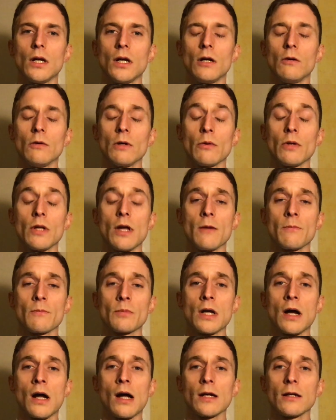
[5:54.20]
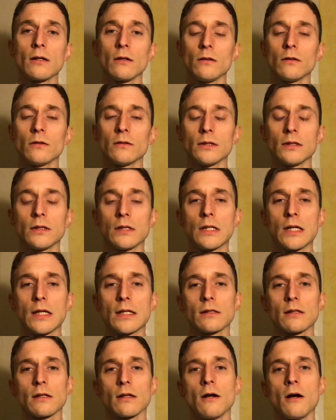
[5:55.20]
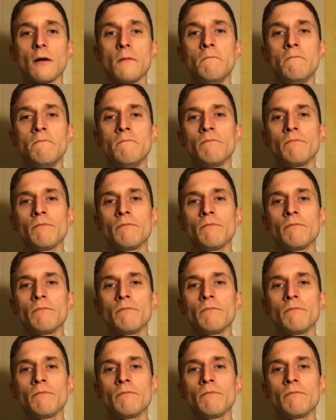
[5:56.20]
We will not be idle in the days to come.